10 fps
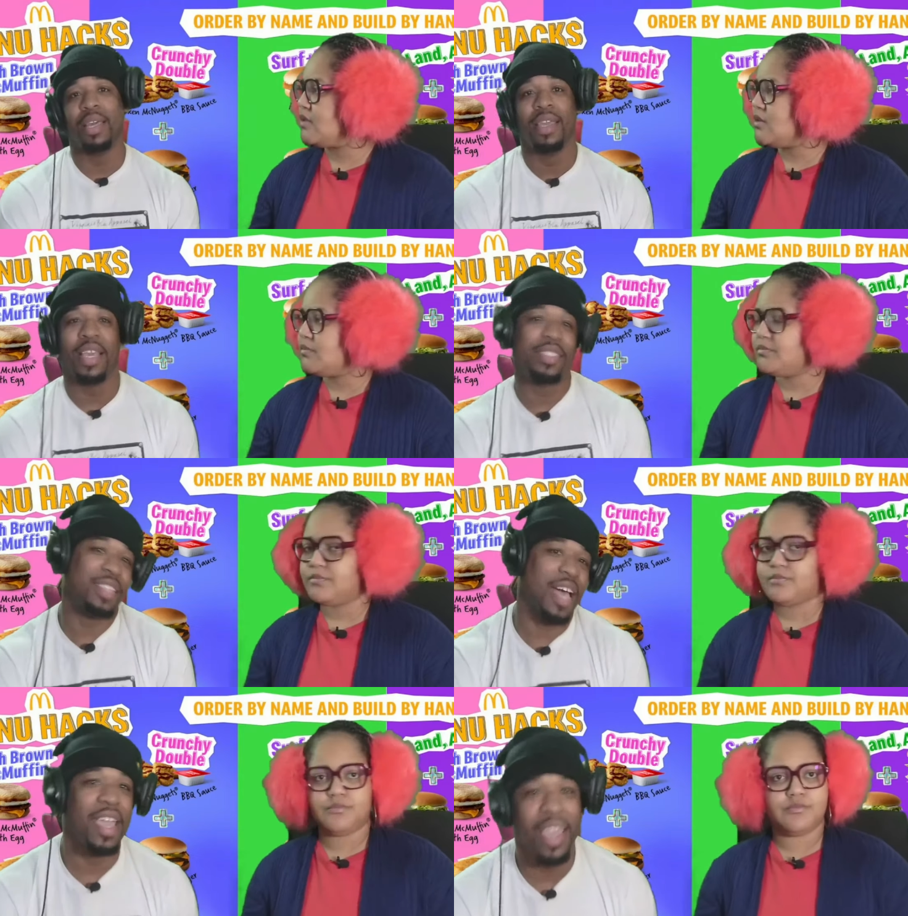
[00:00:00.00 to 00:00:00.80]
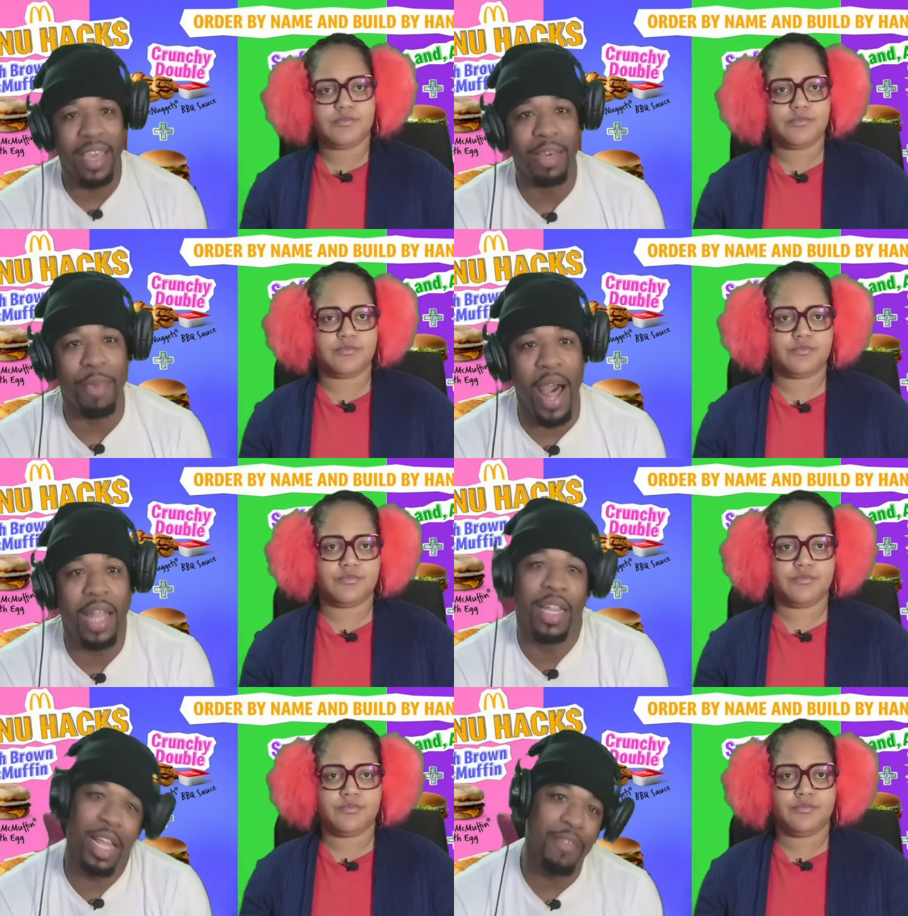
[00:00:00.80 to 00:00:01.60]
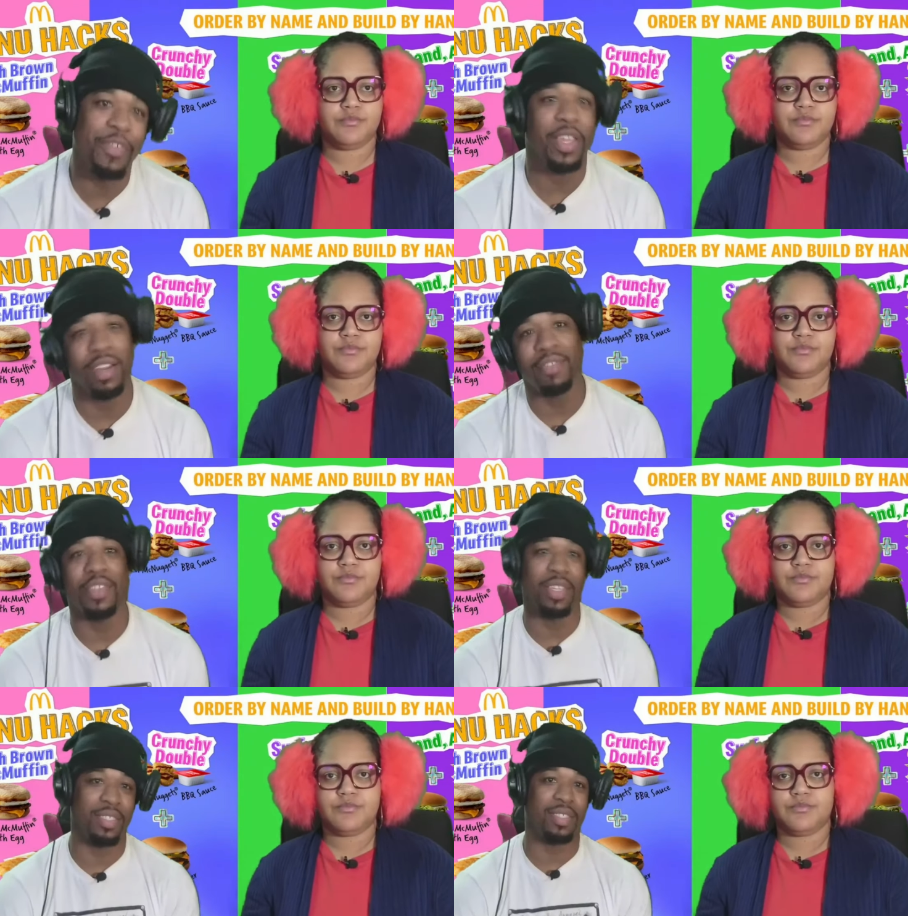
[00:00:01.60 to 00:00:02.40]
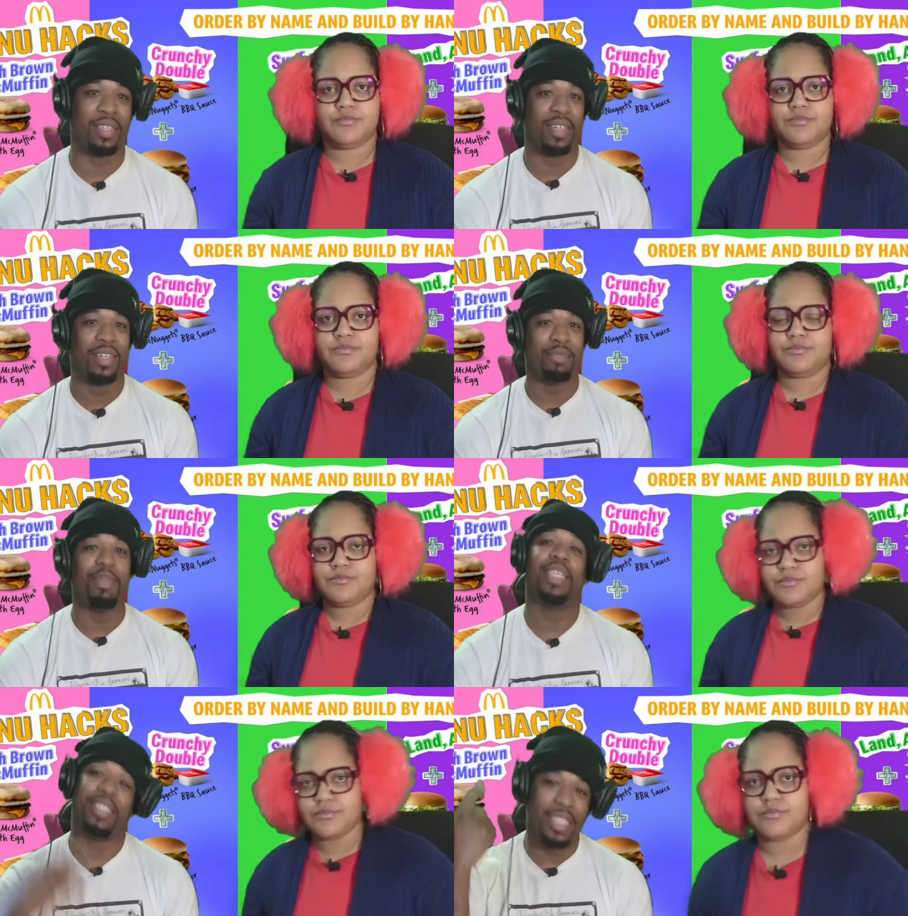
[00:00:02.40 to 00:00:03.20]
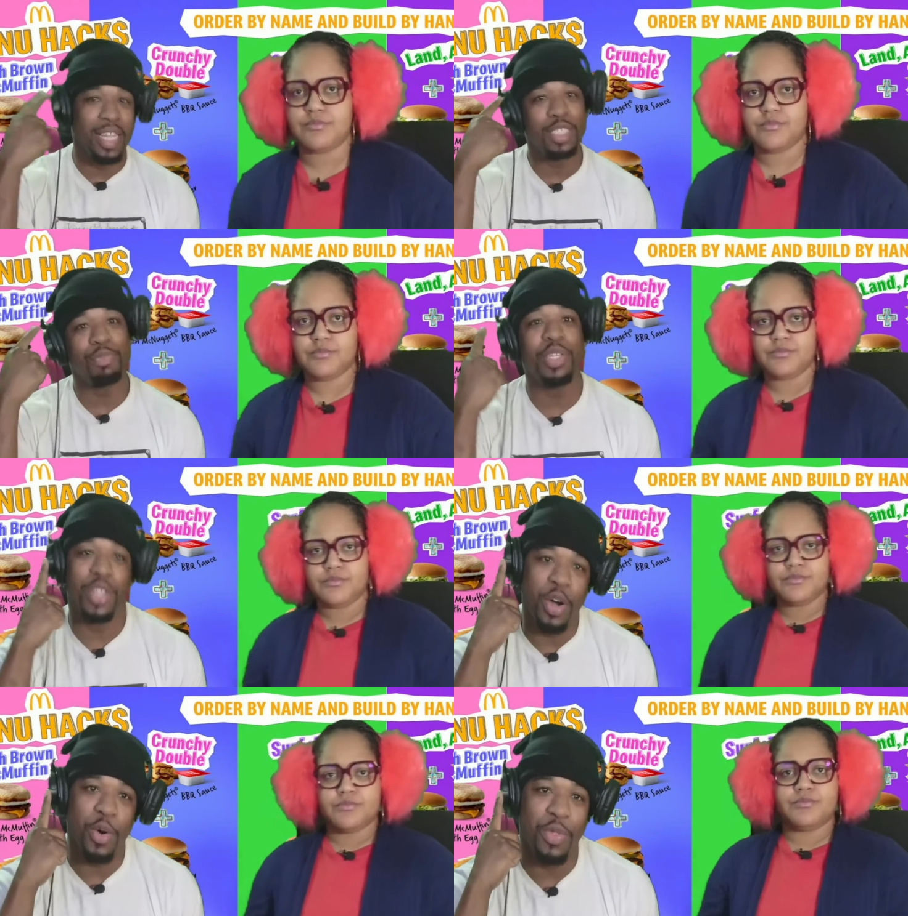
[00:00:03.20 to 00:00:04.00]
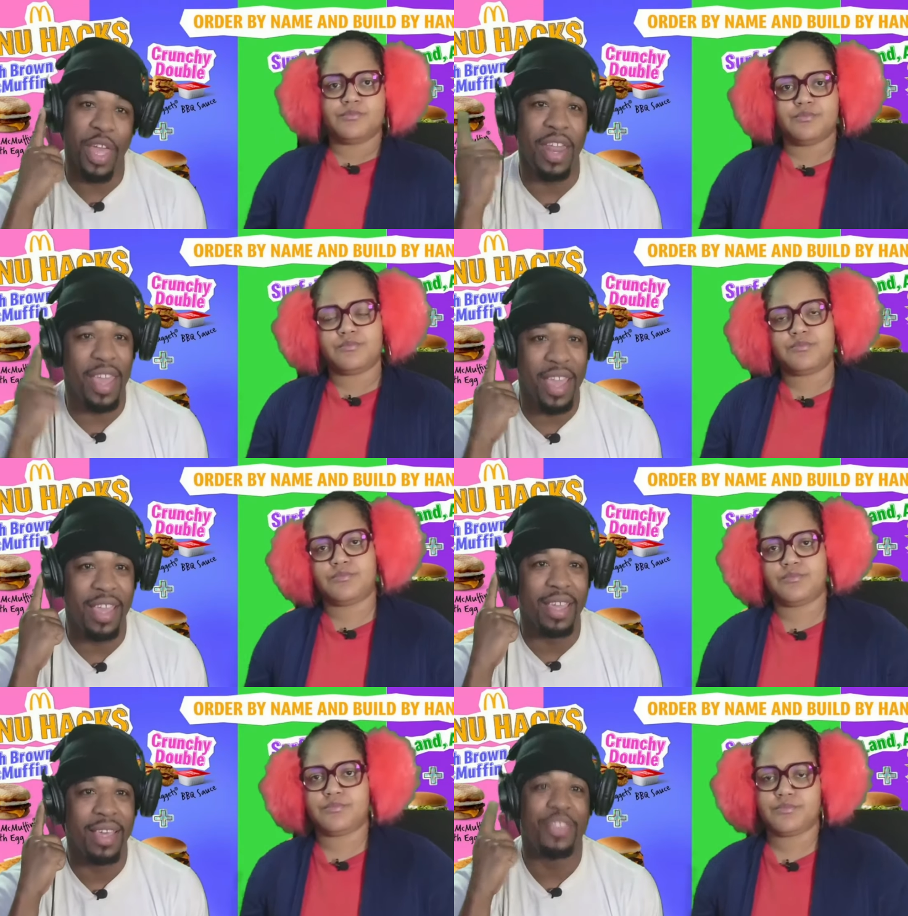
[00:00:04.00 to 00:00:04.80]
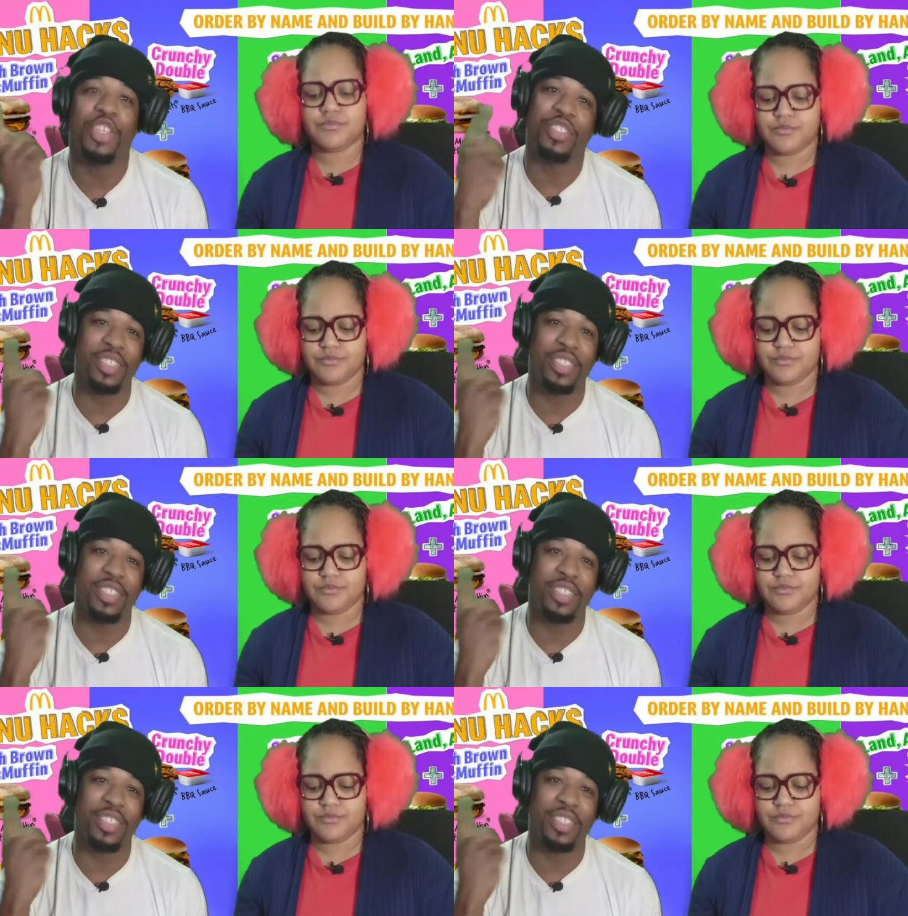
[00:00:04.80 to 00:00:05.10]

Speaker 1: Yes, I am. I love hearing this. It lets, me know that, hey, this is